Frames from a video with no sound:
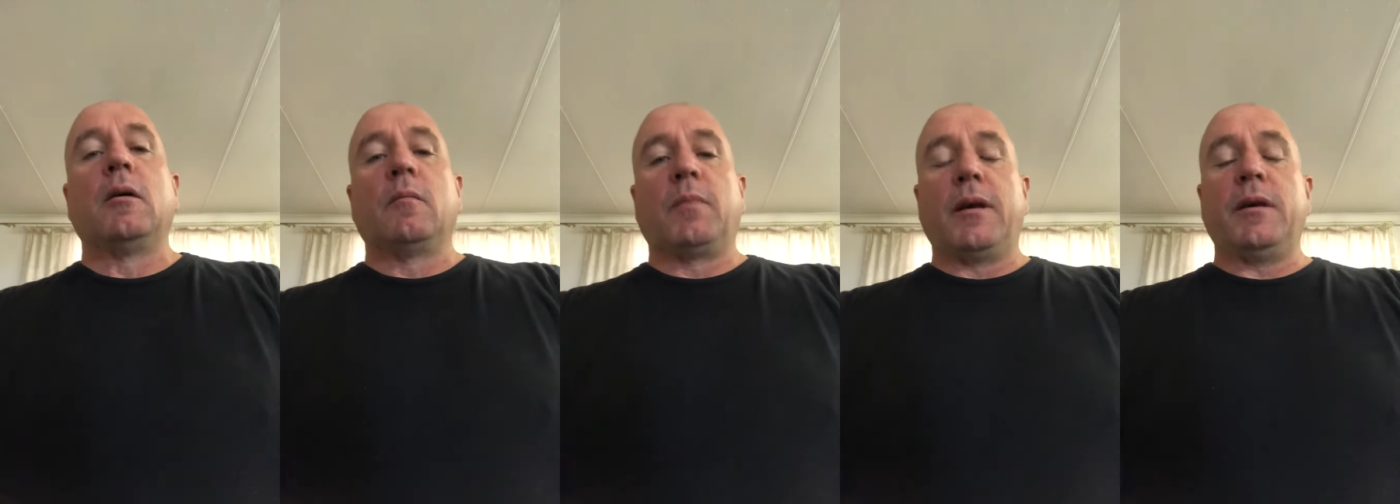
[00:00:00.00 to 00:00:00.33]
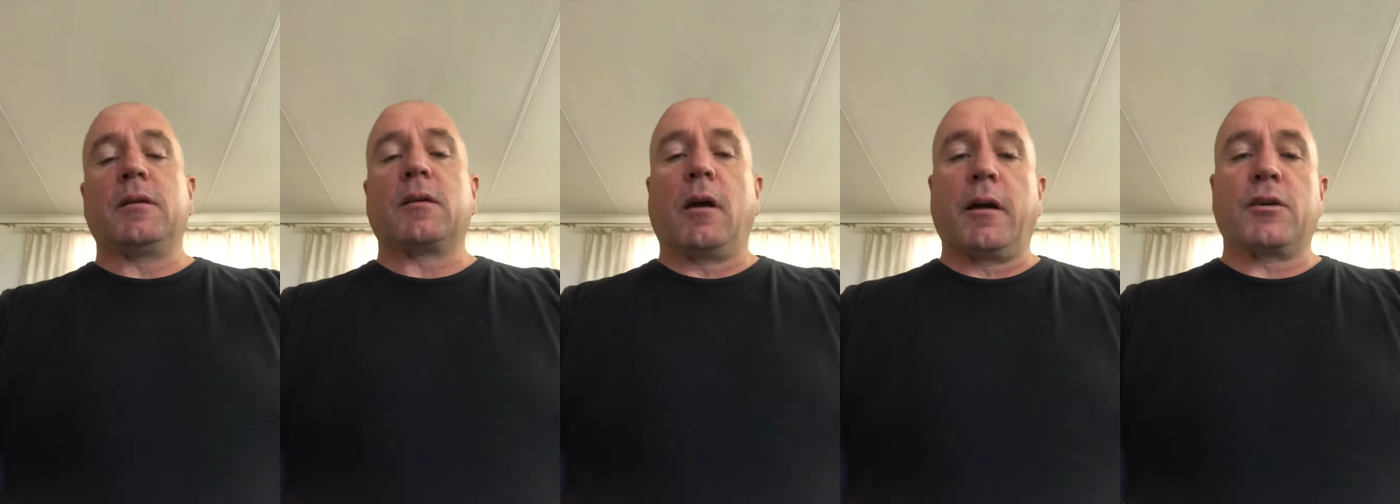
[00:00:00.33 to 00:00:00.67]

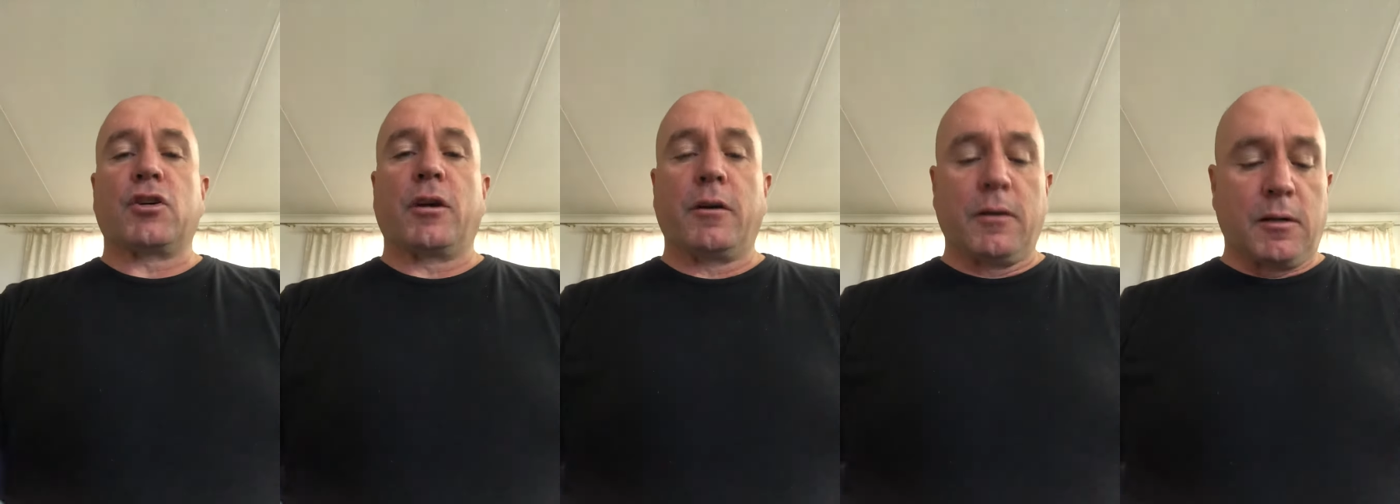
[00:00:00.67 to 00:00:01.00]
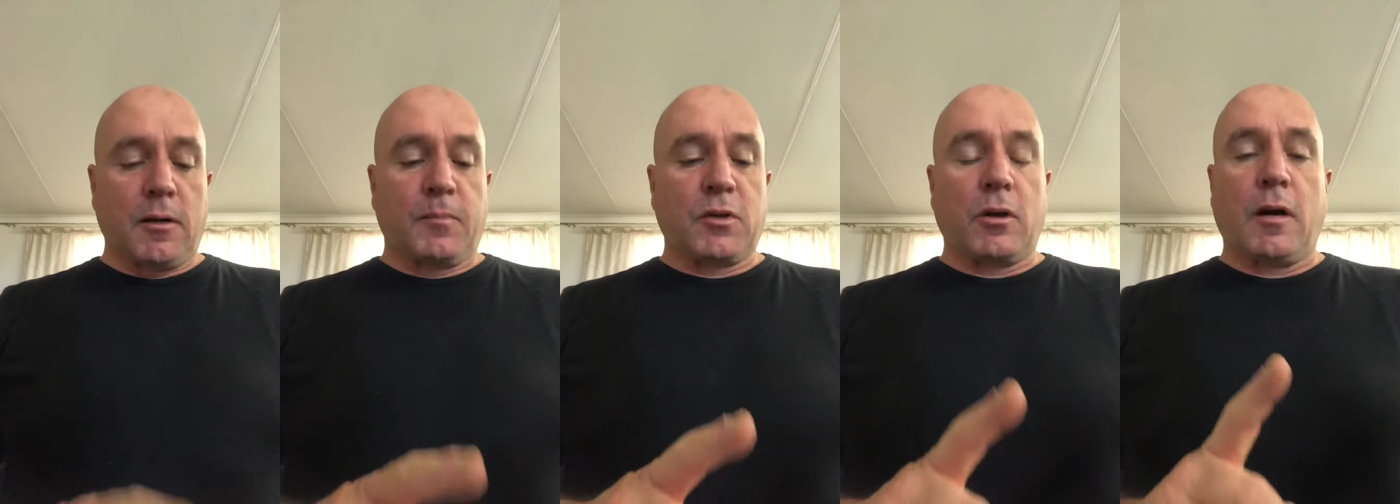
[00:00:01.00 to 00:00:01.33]
please like, share, and
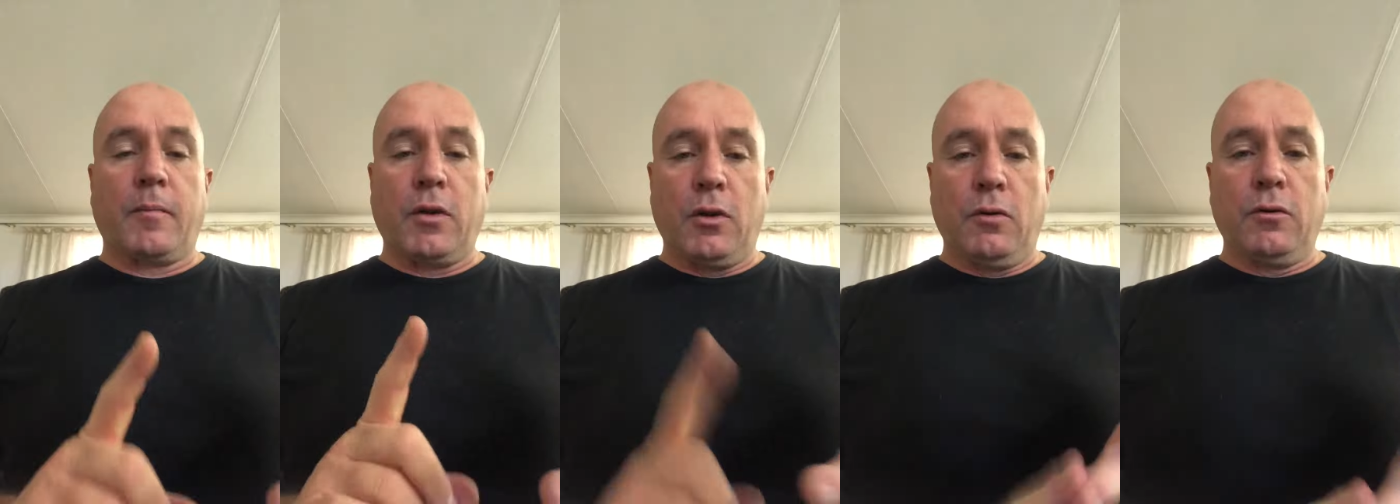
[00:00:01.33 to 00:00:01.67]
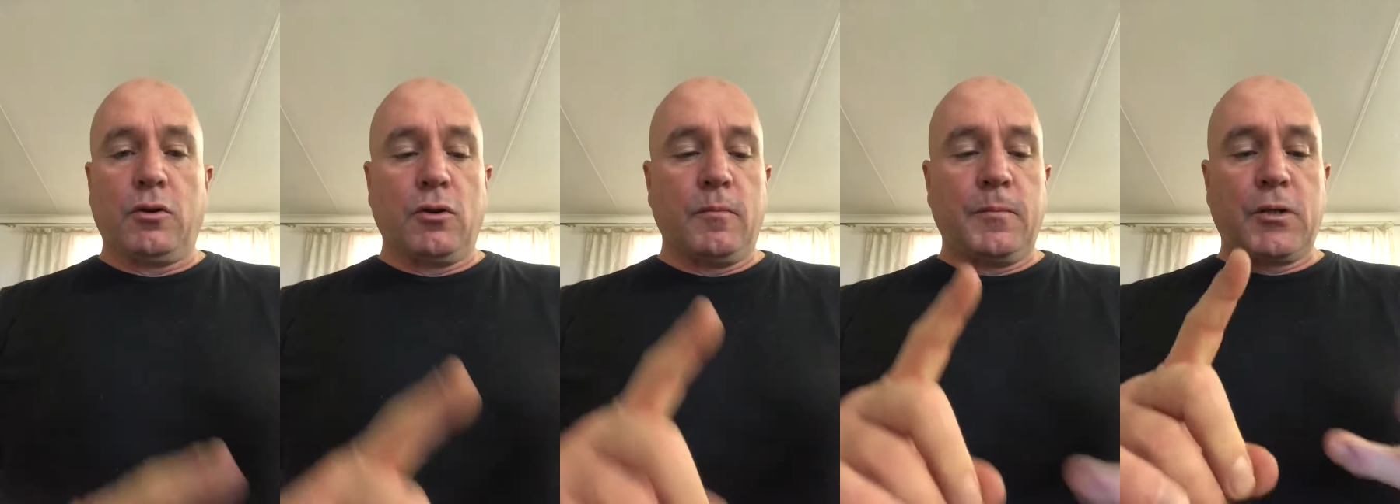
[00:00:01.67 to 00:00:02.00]
subscribe the
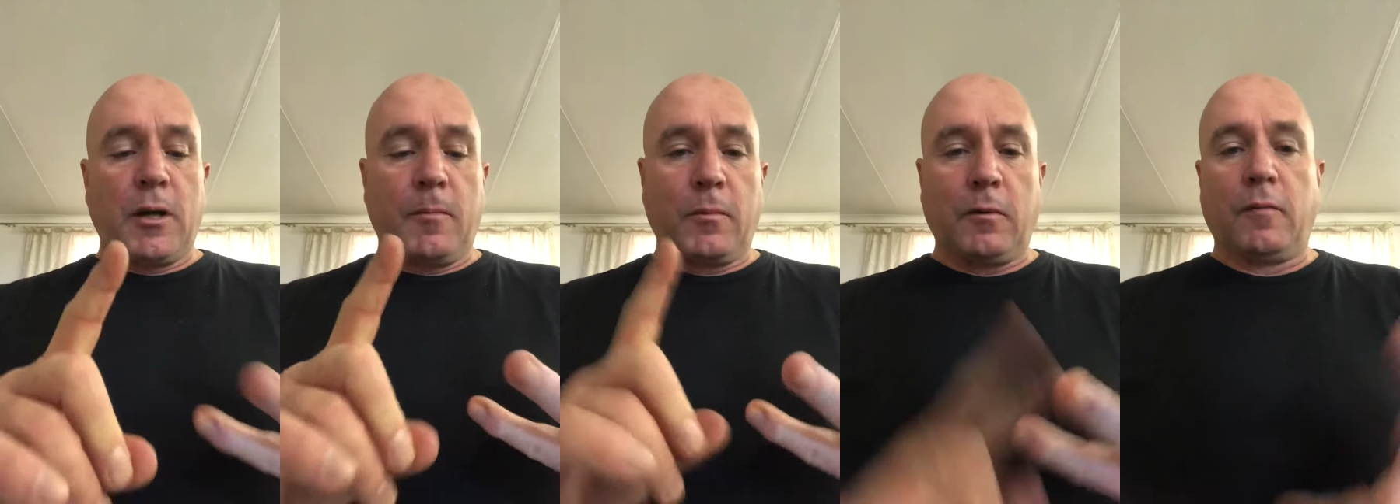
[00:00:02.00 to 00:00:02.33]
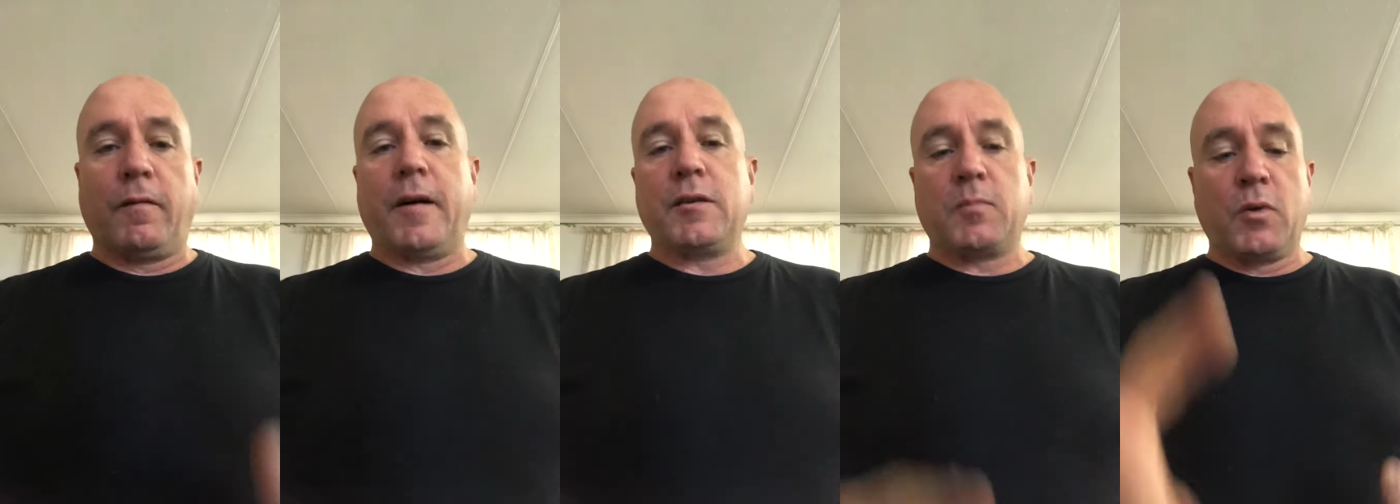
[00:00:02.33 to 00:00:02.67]
YouTube channel,
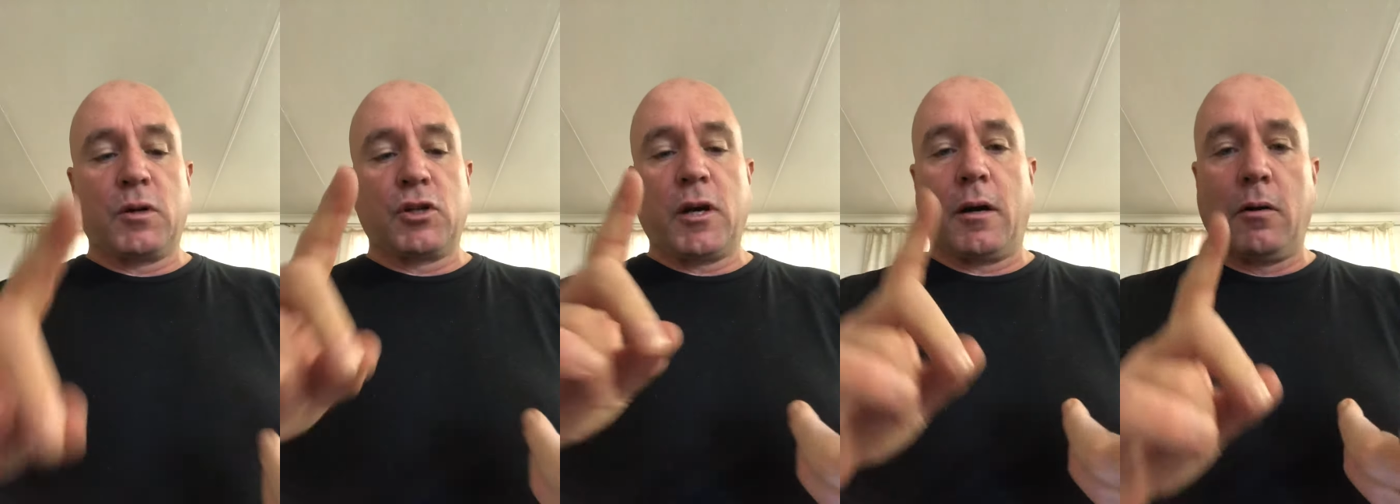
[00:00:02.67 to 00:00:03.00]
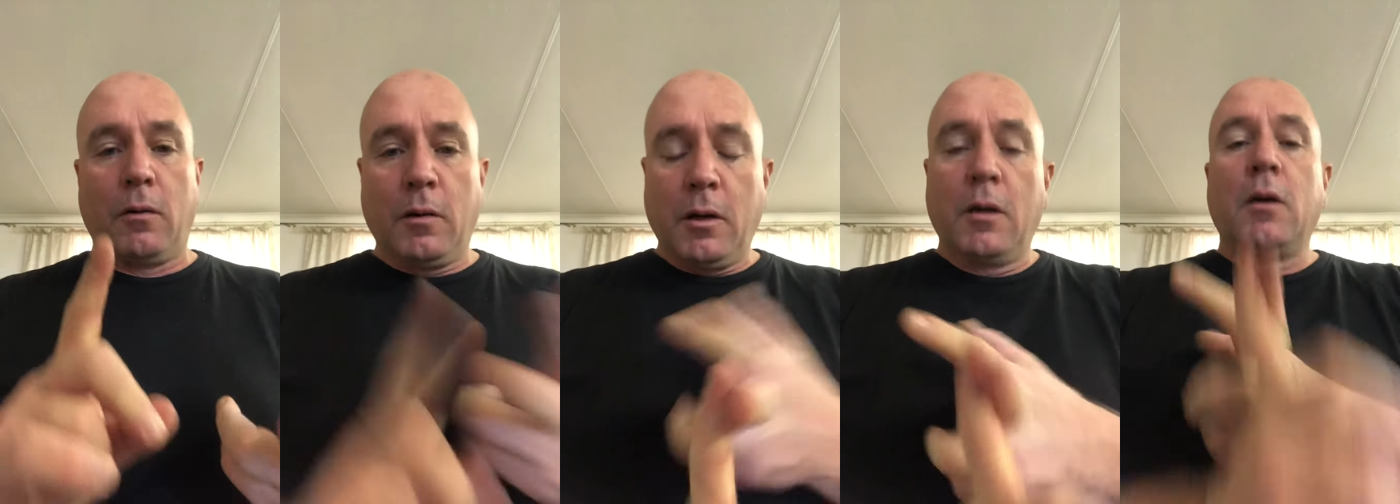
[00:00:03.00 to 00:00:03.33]
the Facebook channel,